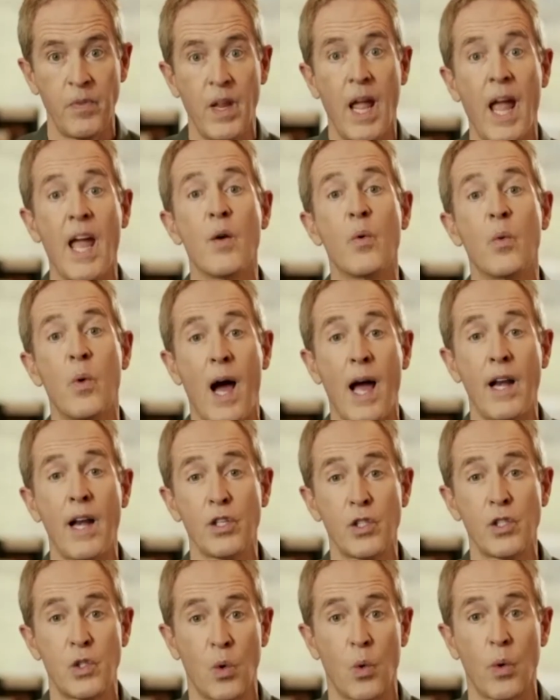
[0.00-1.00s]
and write a
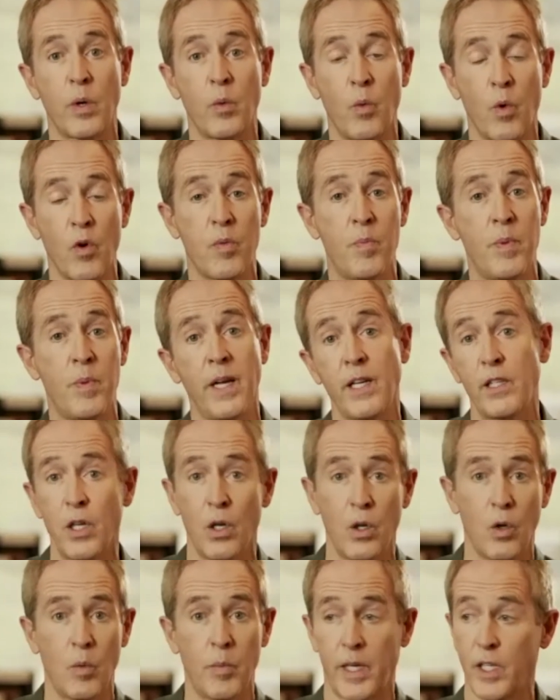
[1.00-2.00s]
story worth being
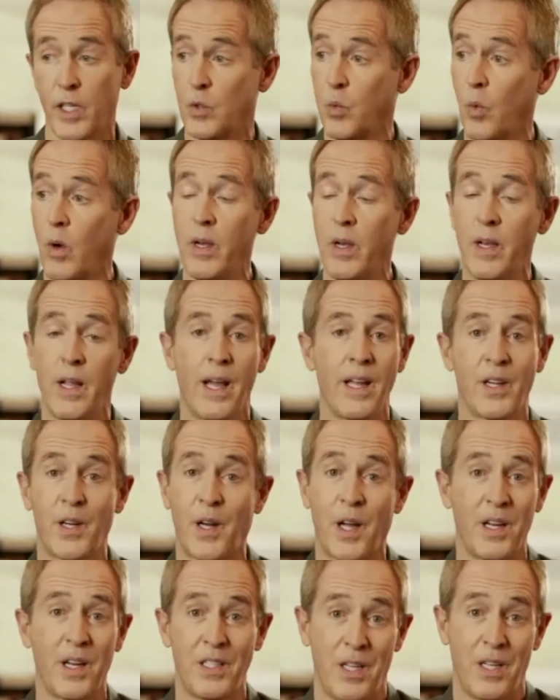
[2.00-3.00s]
told, because one day you're
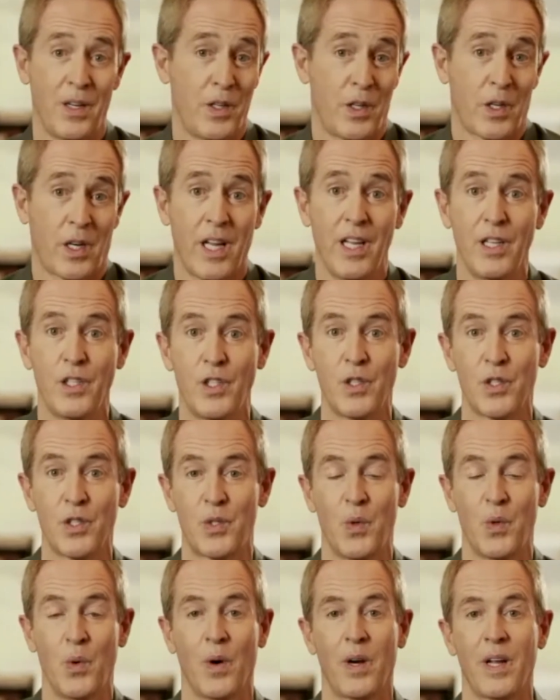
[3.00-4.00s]
going to tell your kids your
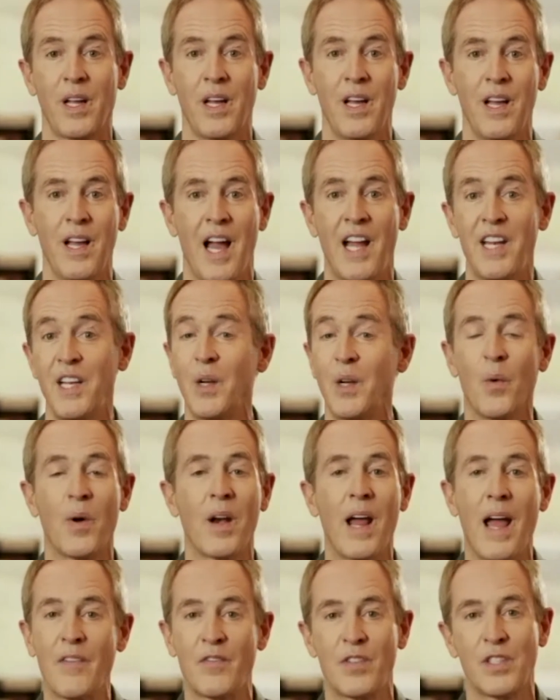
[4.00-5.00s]
story and you don't want to
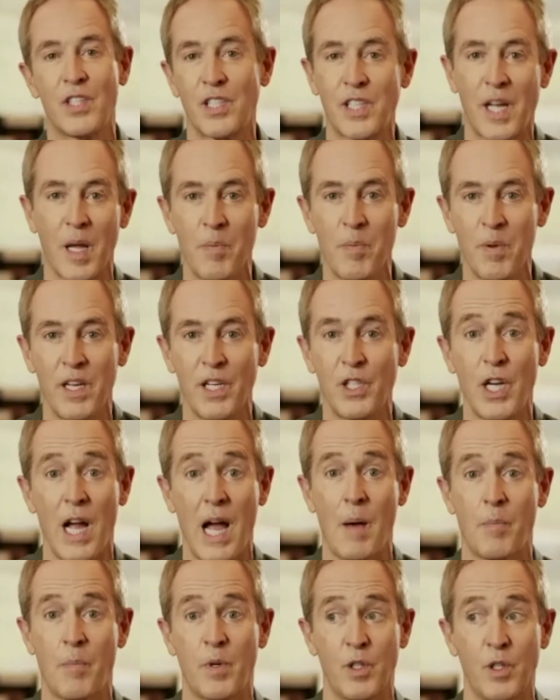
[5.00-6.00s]
have to skip any
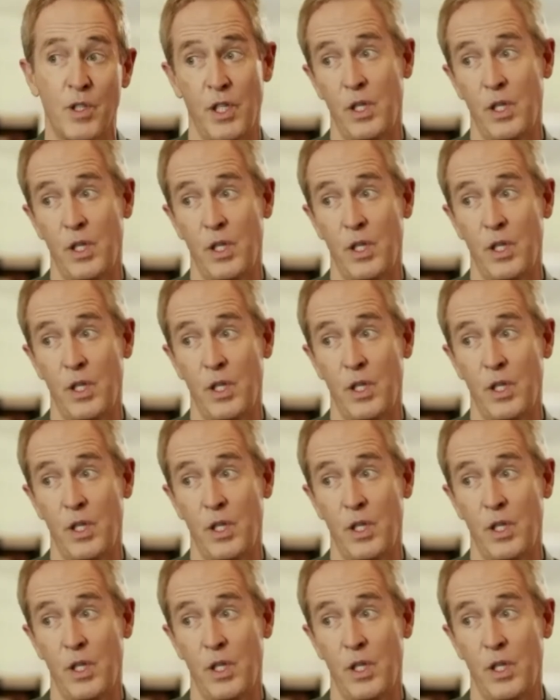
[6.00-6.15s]
chapters.